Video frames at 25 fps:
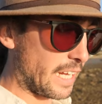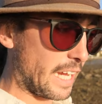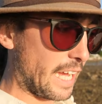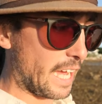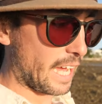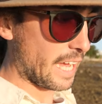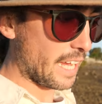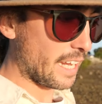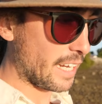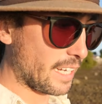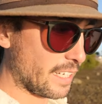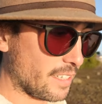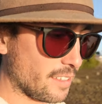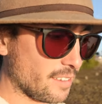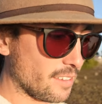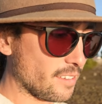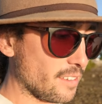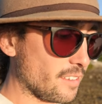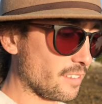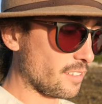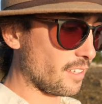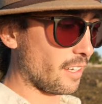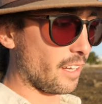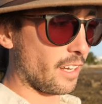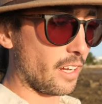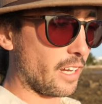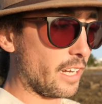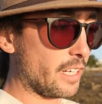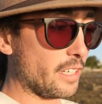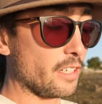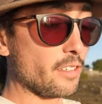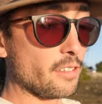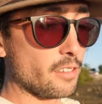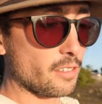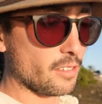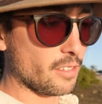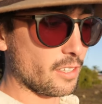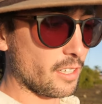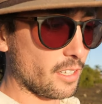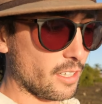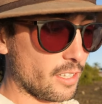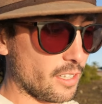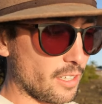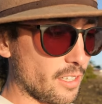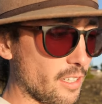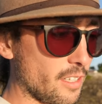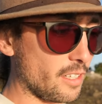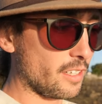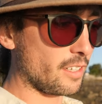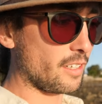And I used
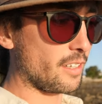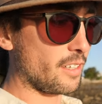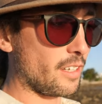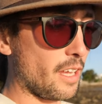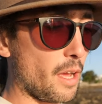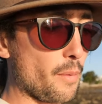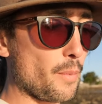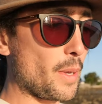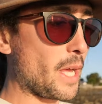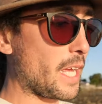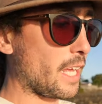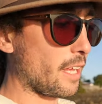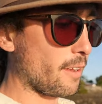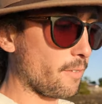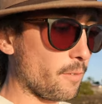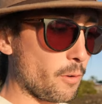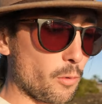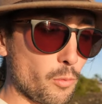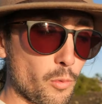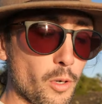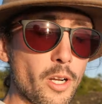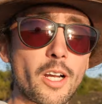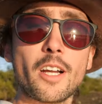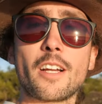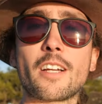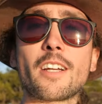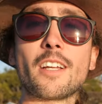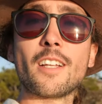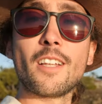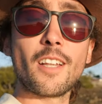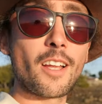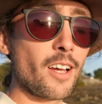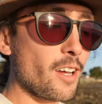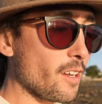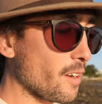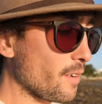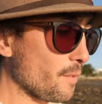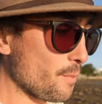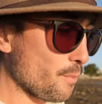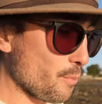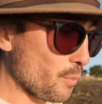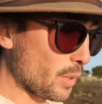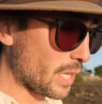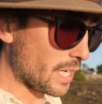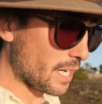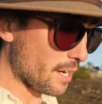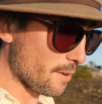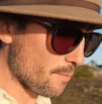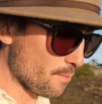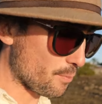to come out here for work a lot,
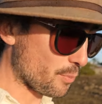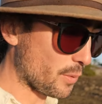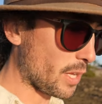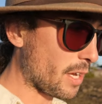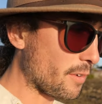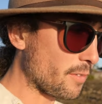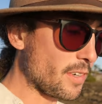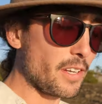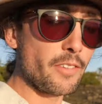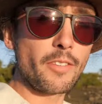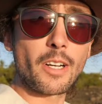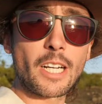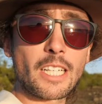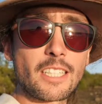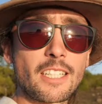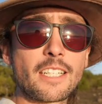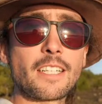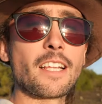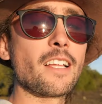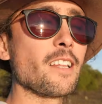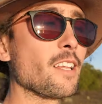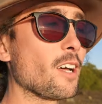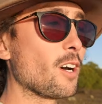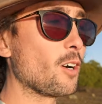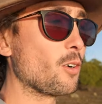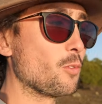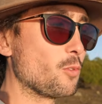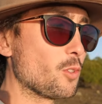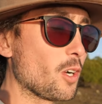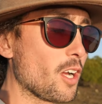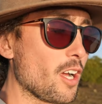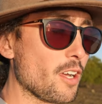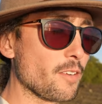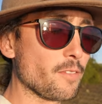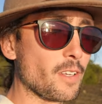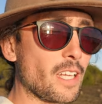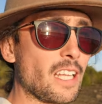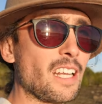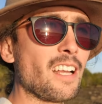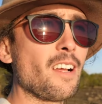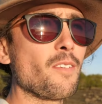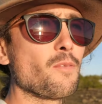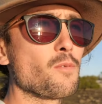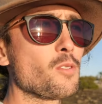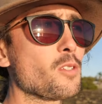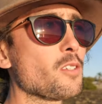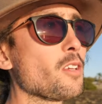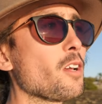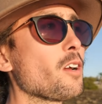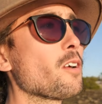but um, I've never actually done the whole drive, and I'm
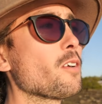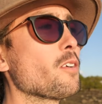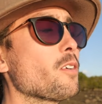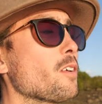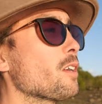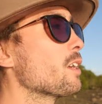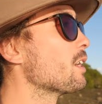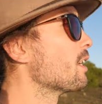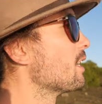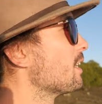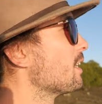so